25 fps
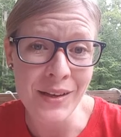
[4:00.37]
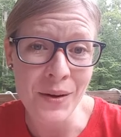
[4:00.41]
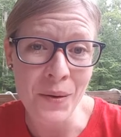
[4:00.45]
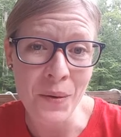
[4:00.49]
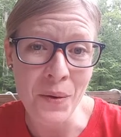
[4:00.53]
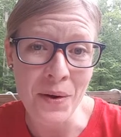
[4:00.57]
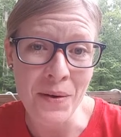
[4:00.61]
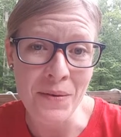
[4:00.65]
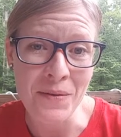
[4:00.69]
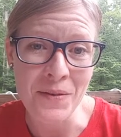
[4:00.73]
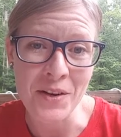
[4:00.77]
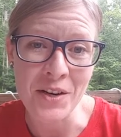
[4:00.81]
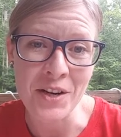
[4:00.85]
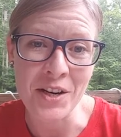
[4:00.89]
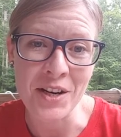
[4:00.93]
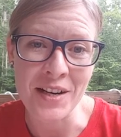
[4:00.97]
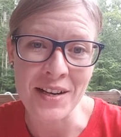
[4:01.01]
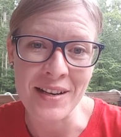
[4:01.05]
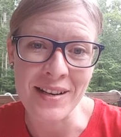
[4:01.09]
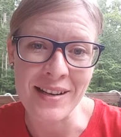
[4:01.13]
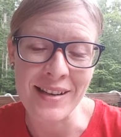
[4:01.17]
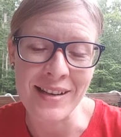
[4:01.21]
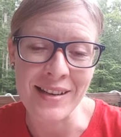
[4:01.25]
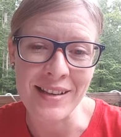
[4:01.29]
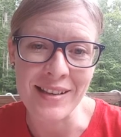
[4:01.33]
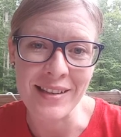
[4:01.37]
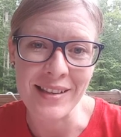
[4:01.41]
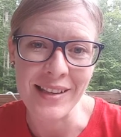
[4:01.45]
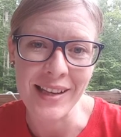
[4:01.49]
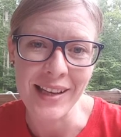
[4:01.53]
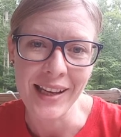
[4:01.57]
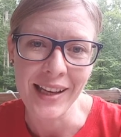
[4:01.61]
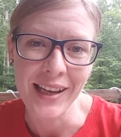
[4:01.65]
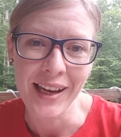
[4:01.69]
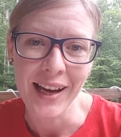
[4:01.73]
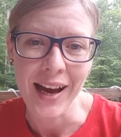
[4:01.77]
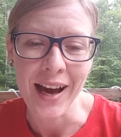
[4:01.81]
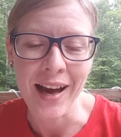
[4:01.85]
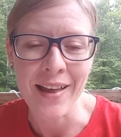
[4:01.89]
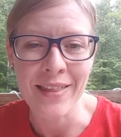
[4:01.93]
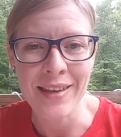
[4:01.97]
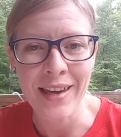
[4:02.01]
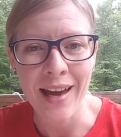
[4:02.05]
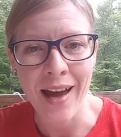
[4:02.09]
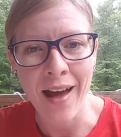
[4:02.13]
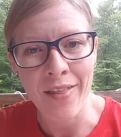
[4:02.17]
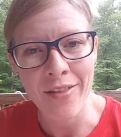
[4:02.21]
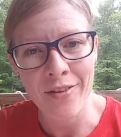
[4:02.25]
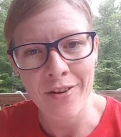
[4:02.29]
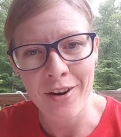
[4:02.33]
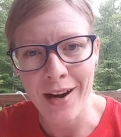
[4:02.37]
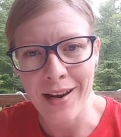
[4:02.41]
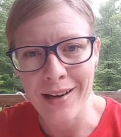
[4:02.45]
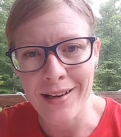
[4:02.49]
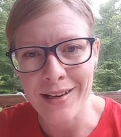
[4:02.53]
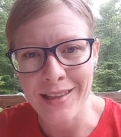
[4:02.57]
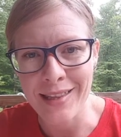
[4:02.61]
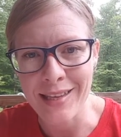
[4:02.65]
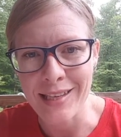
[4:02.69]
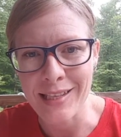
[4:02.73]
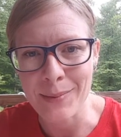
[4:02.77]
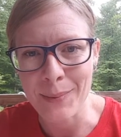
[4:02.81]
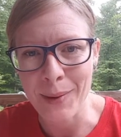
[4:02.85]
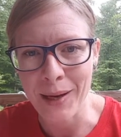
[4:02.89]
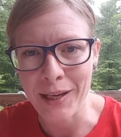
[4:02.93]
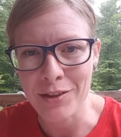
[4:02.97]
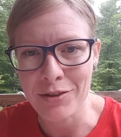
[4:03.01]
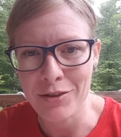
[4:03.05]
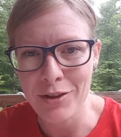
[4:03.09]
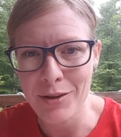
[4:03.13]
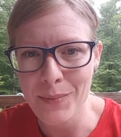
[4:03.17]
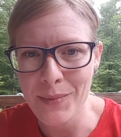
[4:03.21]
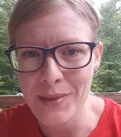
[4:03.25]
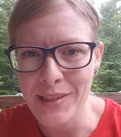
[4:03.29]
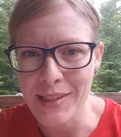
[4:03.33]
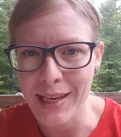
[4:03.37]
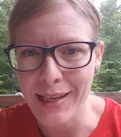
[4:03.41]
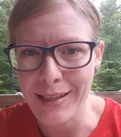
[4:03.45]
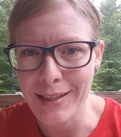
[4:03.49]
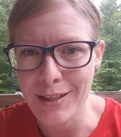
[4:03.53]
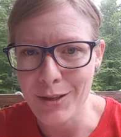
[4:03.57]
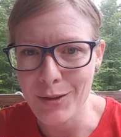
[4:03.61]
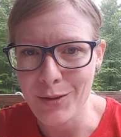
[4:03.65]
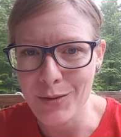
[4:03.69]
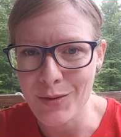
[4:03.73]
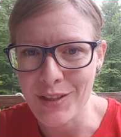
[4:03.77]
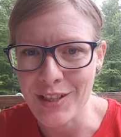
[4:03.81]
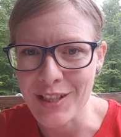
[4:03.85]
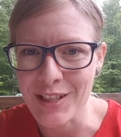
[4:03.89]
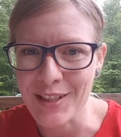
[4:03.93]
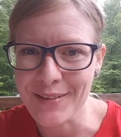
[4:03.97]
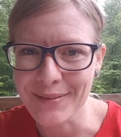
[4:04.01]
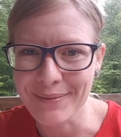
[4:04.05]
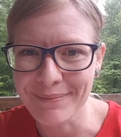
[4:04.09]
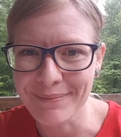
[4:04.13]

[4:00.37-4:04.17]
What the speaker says: So if you're on the other end of the spectrum, stay tuned.